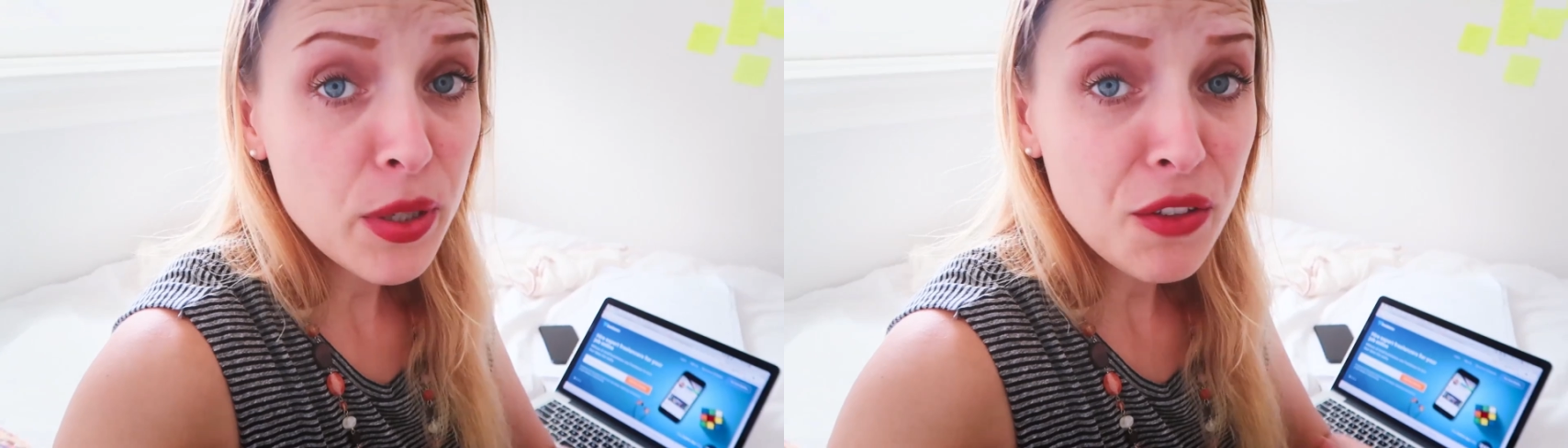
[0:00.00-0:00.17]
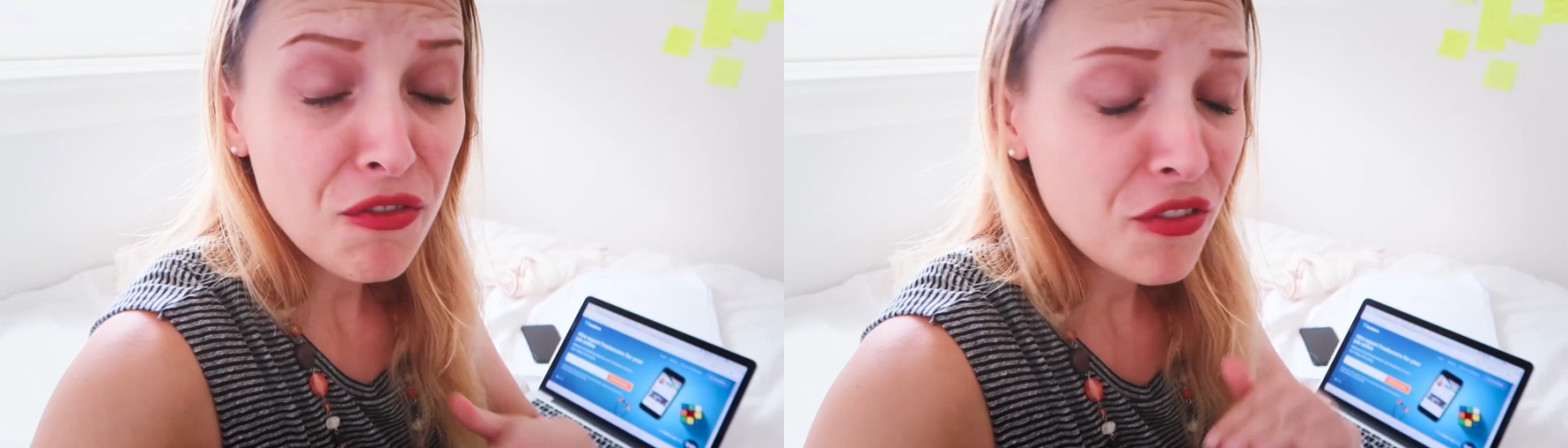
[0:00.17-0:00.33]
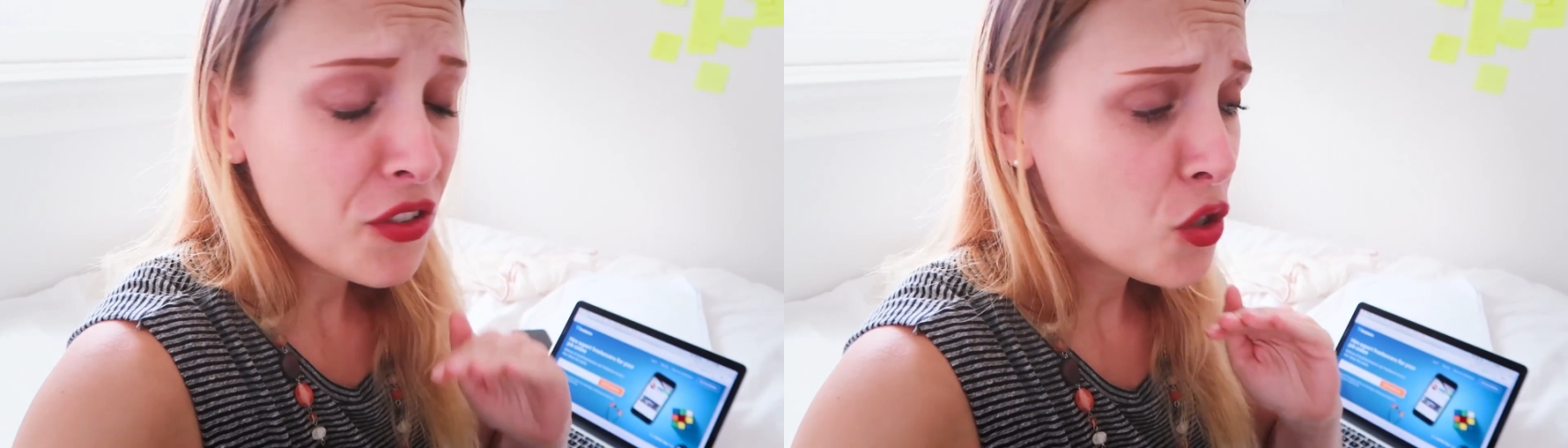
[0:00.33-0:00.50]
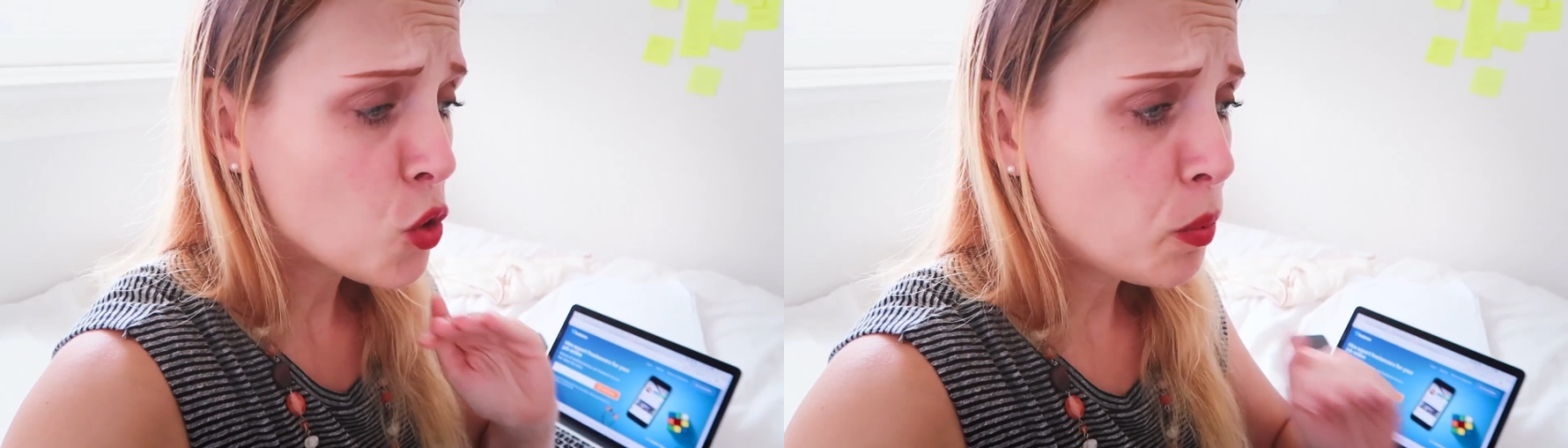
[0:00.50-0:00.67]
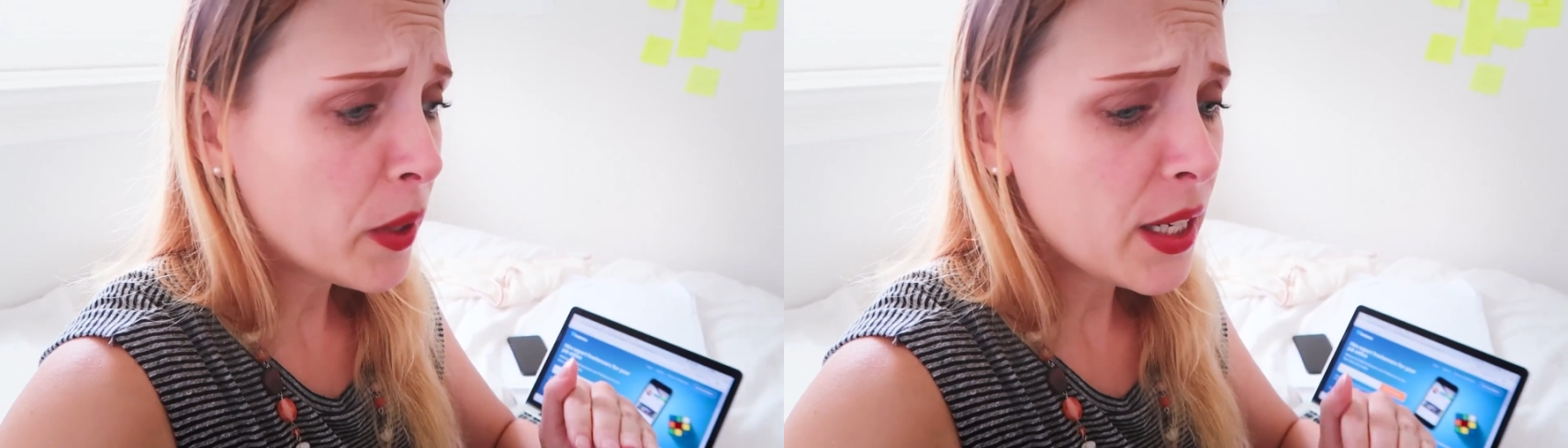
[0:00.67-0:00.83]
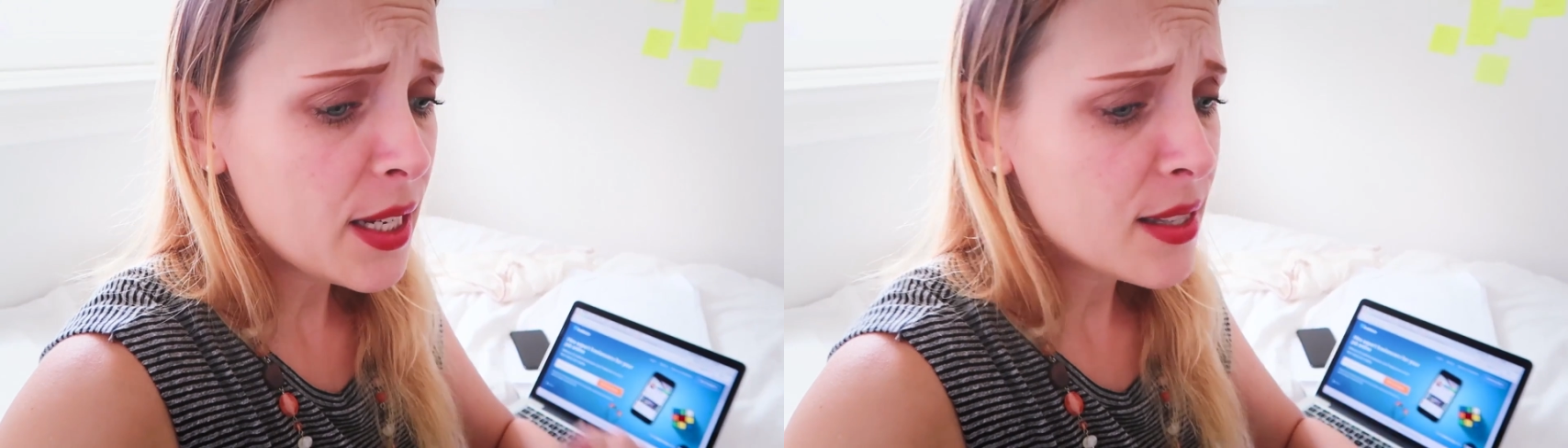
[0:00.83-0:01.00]
be
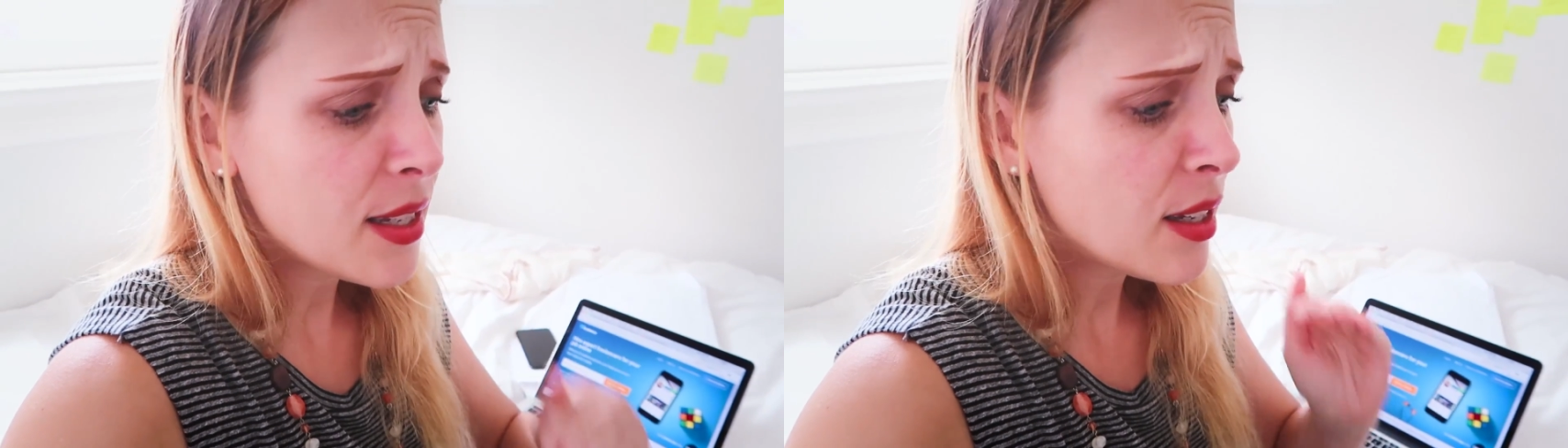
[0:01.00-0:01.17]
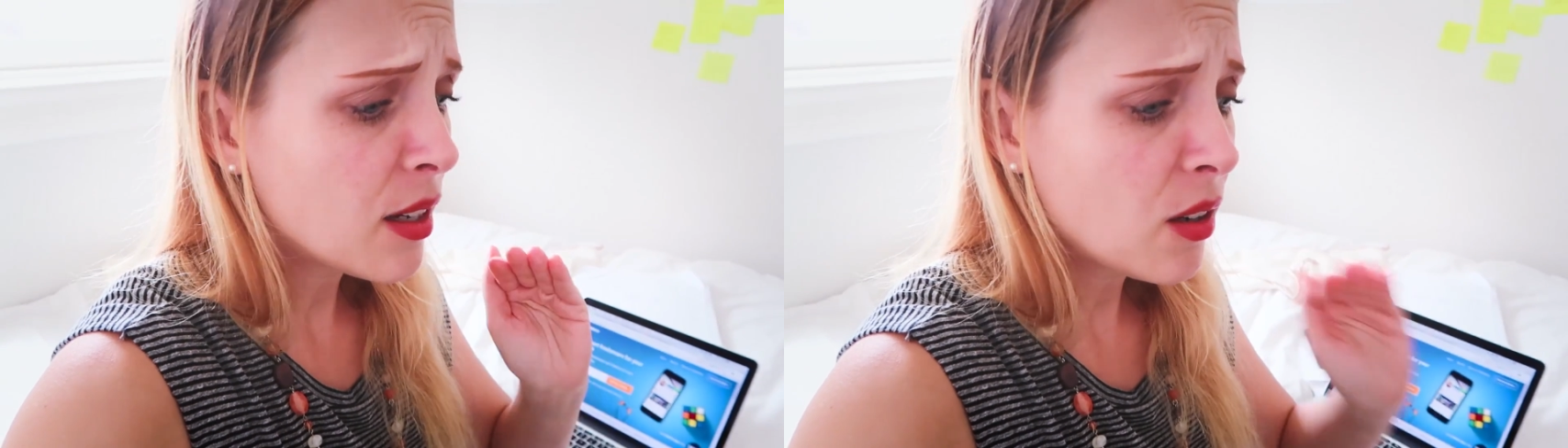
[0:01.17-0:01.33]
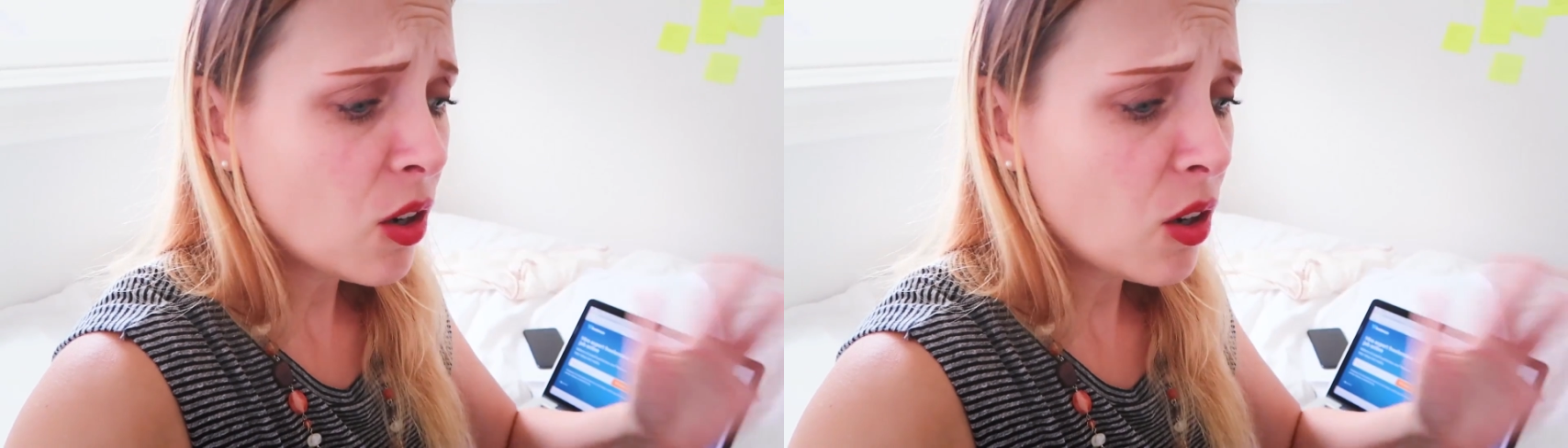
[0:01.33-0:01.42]
super easy.